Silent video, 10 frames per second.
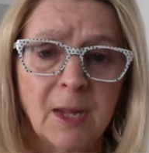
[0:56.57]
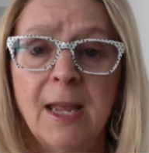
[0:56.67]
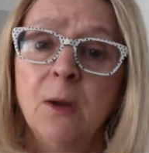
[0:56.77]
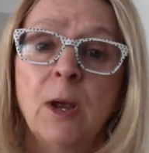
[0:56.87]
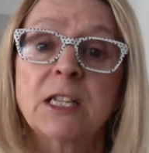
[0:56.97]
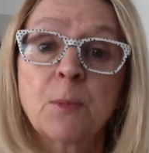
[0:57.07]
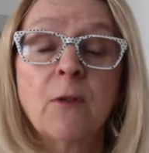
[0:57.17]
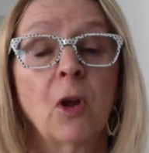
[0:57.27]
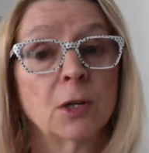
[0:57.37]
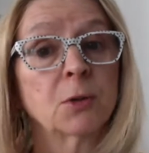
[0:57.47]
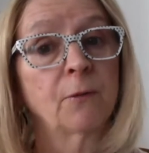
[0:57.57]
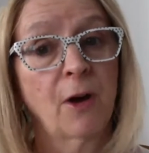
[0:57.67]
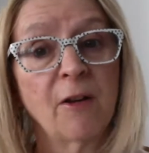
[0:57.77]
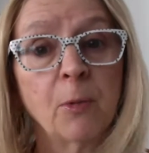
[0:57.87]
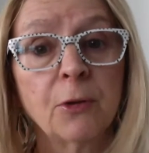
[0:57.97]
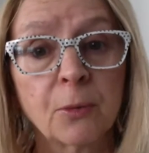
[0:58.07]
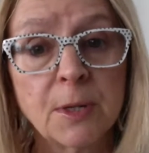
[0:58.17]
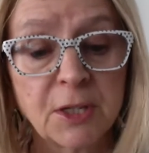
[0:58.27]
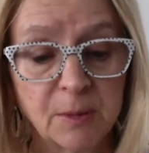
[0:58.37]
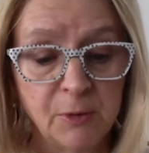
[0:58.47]
Anyways, moving on. So
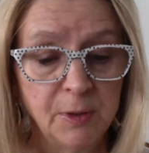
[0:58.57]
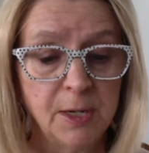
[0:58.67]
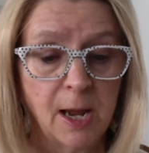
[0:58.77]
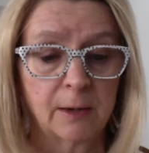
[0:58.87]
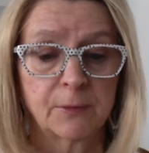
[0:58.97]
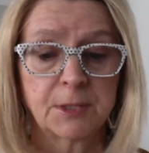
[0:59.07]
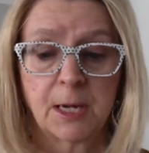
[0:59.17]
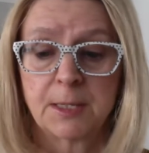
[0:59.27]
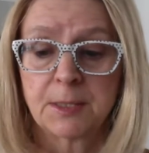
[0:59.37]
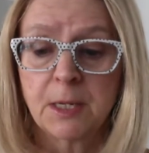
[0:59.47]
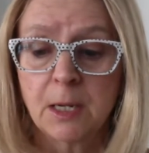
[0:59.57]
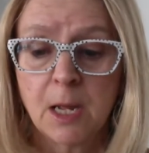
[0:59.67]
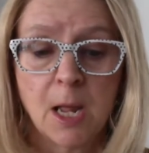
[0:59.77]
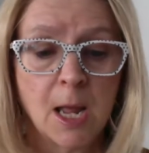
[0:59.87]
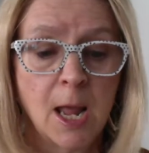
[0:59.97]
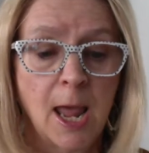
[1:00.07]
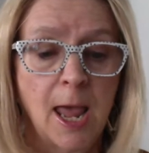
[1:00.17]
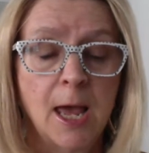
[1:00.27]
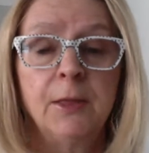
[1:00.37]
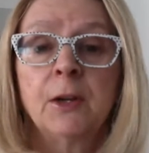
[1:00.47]
5.3 is community advertising.
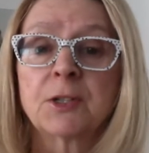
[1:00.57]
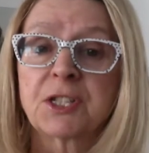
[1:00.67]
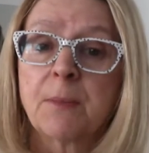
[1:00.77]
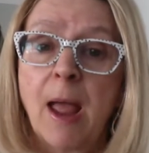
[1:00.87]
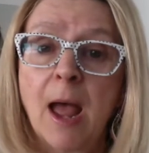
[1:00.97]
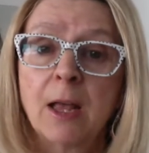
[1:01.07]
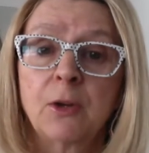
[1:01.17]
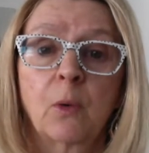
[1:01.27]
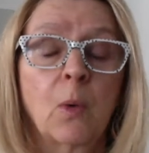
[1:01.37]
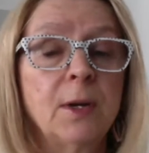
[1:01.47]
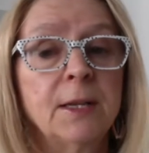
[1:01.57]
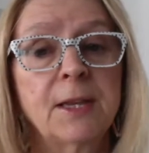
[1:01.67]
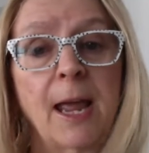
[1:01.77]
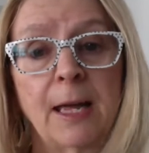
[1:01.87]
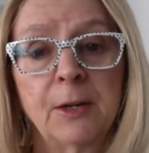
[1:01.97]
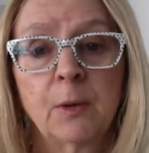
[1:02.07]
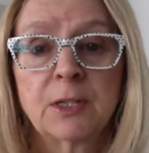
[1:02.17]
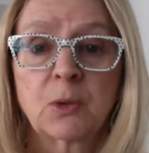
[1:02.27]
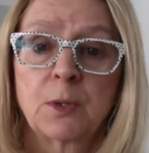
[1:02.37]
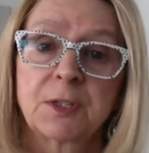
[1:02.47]
And there's some ad, you're going to get the handout and
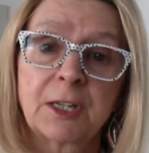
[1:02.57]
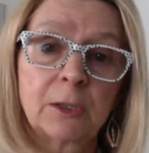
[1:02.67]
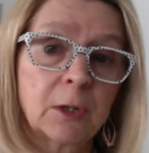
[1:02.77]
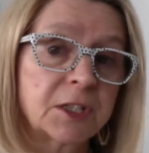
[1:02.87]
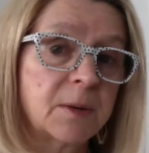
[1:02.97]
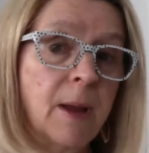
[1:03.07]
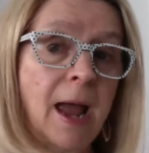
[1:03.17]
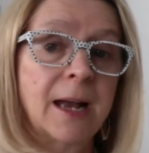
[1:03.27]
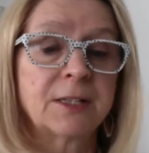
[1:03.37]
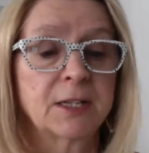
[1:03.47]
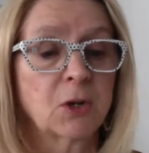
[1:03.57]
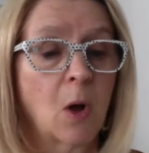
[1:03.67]
it's going to say, look at some ads. It's